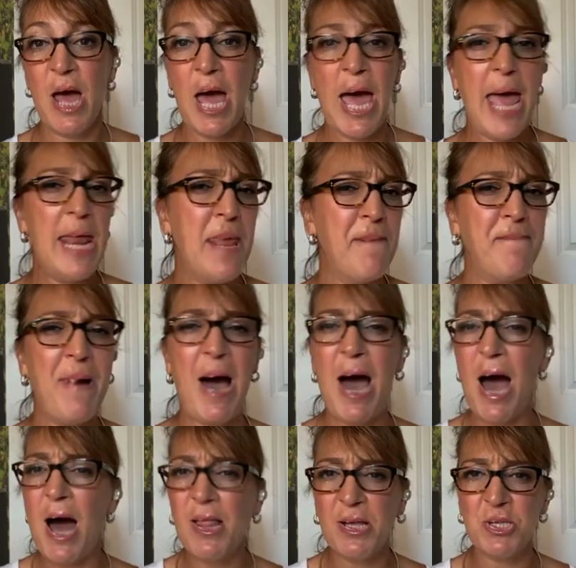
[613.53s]
an
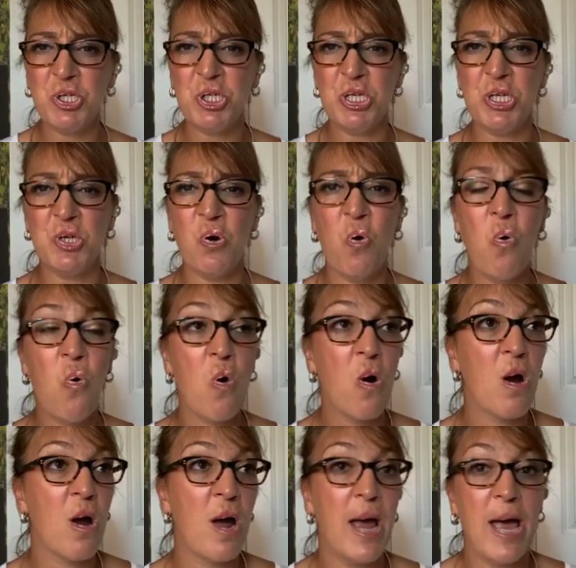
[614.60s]
apology
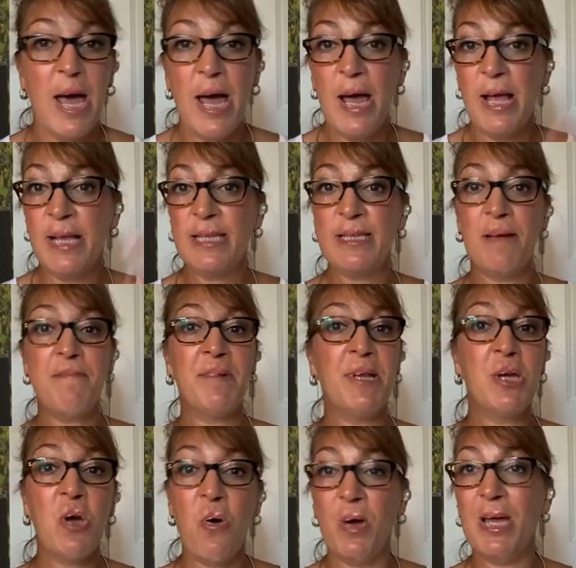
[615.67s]
or somebody
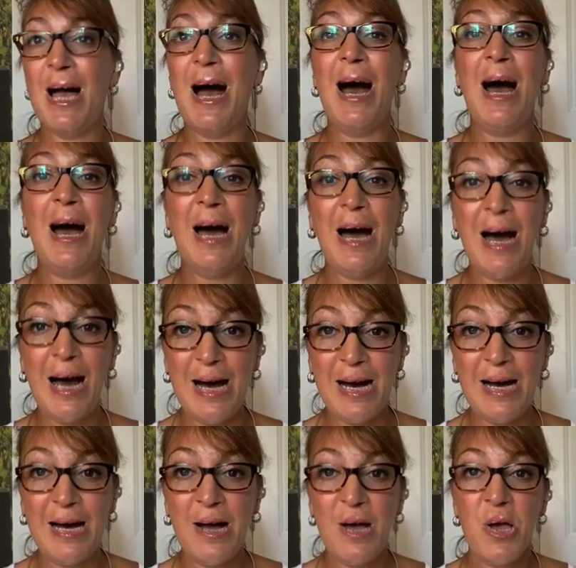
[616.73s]
going, aha,